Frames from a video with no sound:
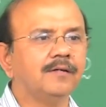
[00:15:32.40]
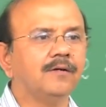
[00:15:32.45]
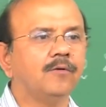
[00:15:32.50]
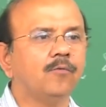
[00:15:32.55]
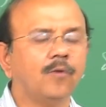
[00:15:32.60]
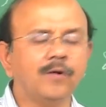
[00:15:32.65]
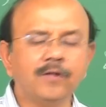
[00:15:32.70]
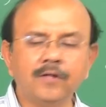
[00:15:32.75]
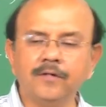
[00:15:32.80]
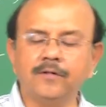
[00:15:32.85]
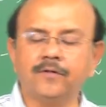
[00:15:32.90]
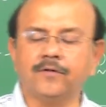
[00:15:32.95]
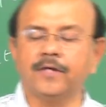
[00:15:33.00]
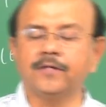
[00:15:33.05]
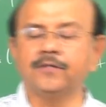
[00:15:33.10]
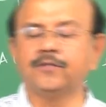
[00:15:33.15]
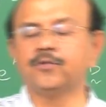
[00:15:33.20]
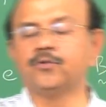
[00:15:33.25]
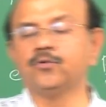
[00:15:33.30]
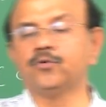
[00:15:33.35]
What are you
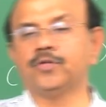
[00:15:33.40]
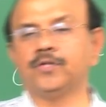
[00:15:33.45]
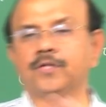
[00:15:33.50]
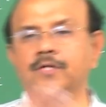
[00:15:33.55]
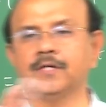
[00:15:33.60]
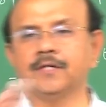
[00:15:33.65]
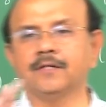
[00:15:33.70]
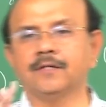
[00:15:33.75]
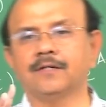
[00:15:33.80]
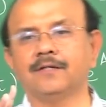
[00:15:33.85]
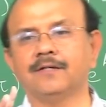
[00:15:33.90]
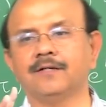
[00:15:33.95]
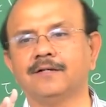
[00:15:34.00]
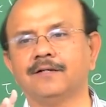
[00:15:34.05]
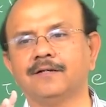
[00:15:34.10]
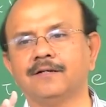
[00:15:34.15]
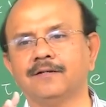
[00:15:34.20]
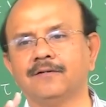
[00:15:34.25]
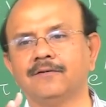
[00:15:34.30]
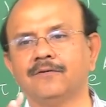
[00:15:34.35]
trying to do here?
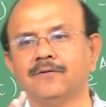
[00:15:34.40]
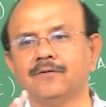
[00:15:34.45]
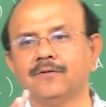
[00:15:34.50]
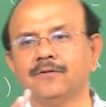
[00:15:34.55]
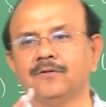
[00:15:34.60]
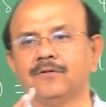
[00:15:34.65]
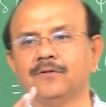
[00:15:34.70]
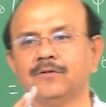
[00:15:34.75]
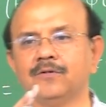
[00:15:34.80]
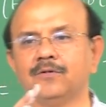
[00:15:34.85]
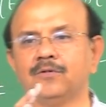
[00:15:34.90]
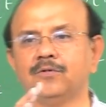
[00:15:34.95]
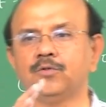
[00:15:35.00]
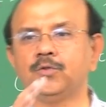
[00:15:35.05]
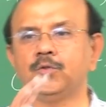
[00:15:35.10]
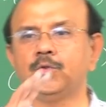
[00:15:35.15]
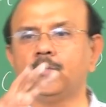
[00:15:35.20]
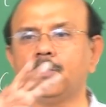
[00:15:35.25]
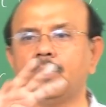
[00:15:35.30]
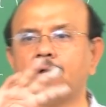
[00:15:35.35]

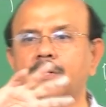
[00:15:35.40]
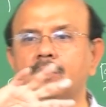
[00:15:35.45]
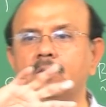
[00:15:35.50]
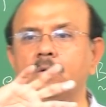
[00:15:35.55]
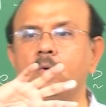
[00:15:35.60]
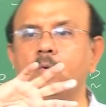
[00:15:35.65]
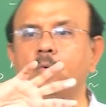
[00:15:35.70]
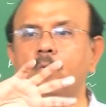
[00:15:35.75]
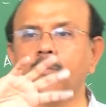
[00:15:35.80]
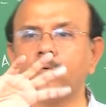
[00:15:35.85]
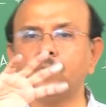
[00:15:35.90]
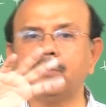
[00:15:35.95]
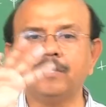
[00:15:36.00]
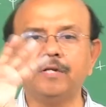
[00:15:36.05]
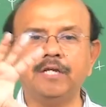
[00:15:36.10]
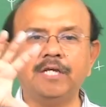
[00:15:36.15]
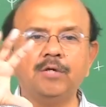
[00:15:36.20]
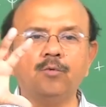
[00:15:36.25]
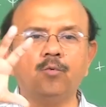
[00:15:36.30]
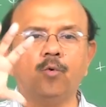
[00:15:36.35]
You are
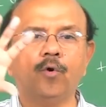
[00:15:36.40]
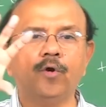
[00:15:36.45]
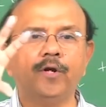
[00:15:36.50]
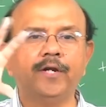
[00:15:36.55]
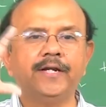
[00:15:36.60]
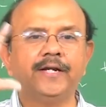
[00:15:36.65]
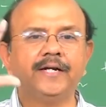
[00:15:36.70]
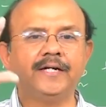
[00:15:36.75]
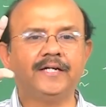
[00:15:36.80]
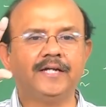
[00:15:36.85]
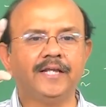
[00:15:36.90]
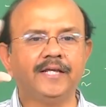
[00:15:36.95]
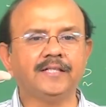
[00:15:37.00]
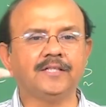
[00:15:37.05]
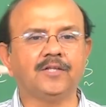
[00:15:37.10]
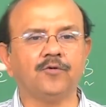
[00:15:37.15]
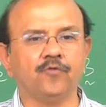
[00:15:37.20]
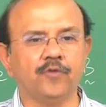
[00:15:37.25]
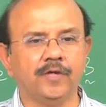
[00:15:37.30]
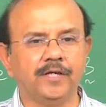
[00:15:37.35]
reorienting
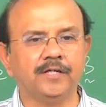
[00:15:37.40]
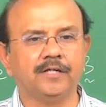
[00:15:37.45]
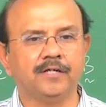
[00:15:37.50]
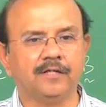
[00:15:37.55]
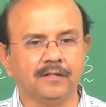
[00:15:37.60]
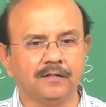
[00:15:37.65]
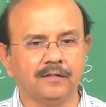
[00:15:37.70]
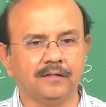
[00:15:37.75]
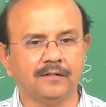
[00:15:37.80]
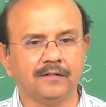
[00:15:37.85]
the vehicle